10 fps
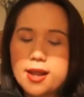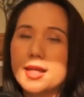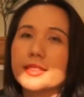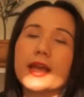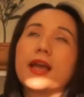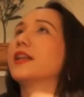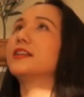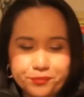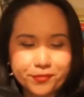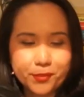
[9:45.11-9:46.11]
And
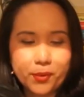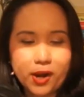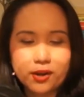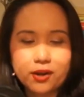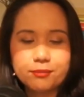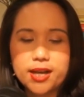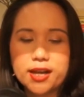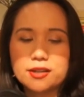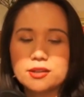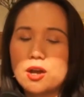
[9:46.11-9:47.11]
then part of
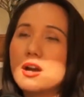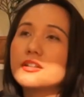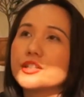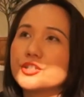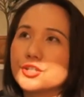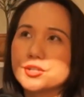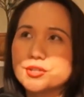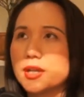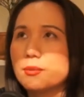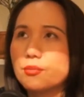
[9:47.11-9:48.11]
like not
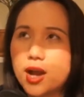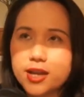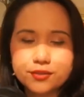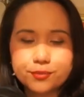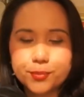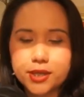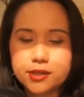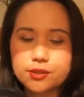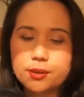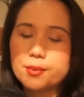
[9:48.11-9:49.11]
adjusting price
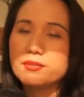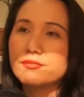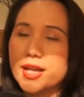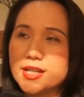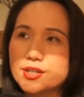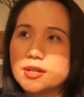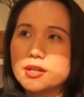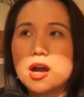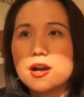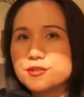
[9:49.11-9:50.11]
because of inflation and
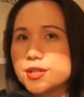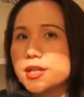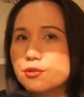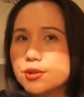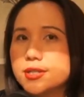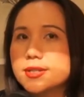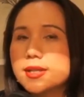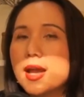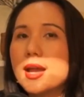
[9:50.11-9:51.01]
cost increase,